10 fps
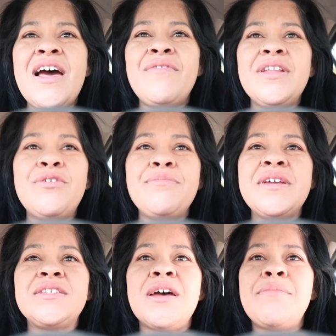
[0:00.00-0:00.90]
have a little
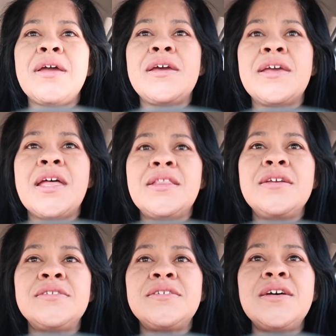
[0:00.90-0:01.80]
me time. I could get
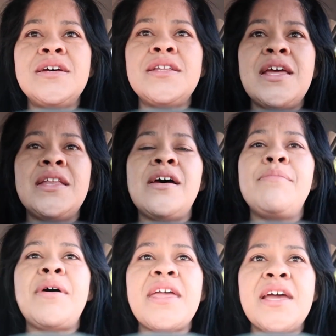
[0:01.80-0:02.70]
things done and
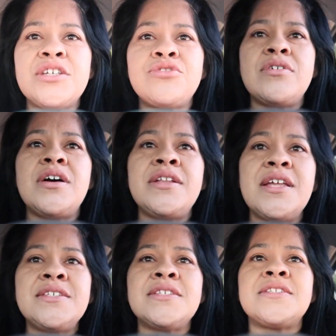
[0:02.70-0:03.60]
not buy extra
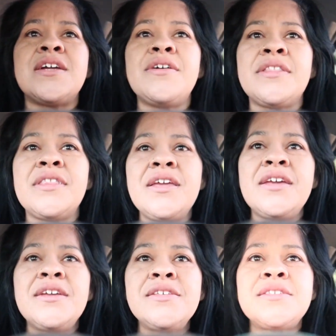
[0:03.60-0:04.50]
unnecessary
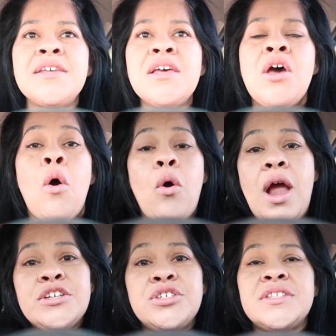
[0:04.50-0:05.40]
things, or
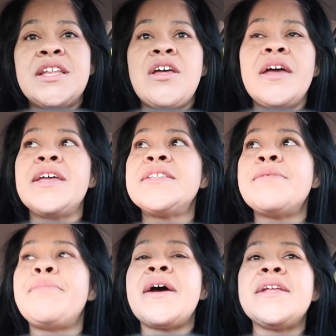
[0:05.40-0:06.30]
I should say not end
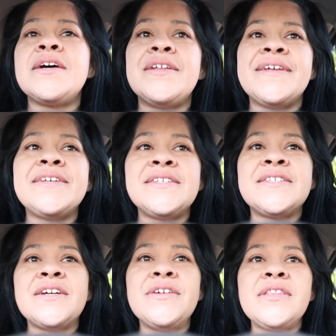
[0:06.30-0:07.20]
up buying
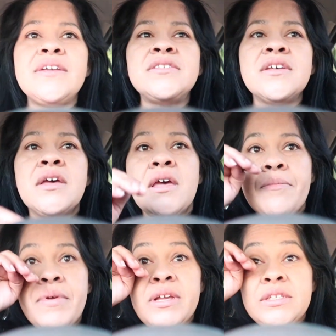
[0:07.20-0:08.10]
unnecessary things,
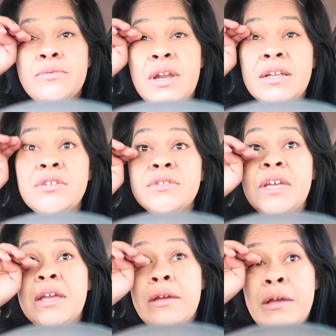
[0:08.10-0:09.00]
because when I do
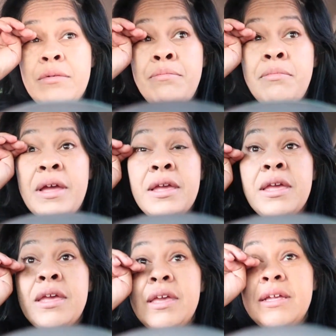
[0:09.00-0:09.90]
take my
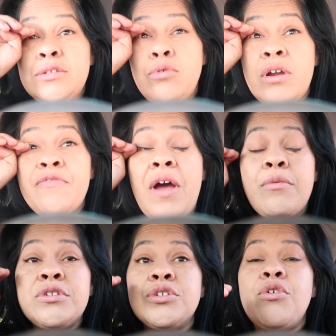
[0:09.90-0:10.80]
kids, or if I
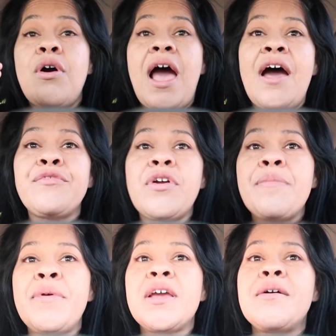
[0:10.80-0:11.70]
were to go after I
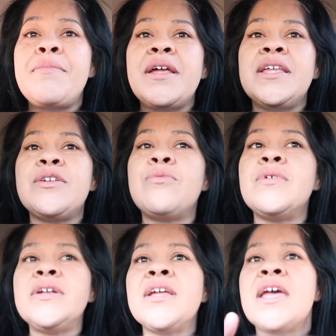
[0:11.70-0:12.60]
pick up my little
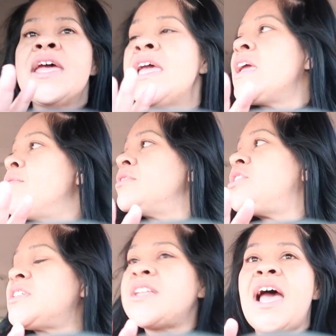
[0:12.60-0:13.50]
one, he would
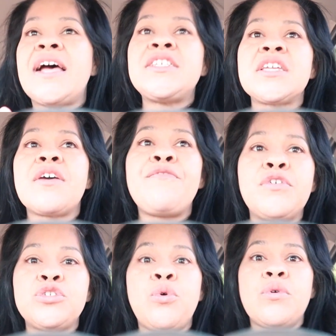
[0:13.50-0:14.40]
just ask
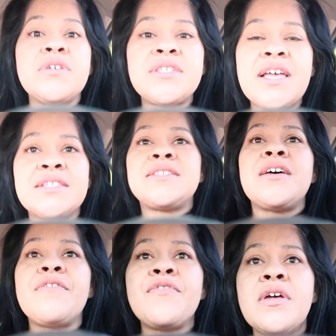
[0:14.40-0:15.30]
for toys and
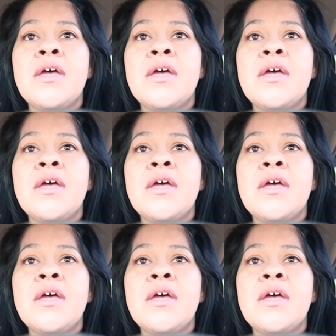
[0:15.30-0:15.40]
stuff.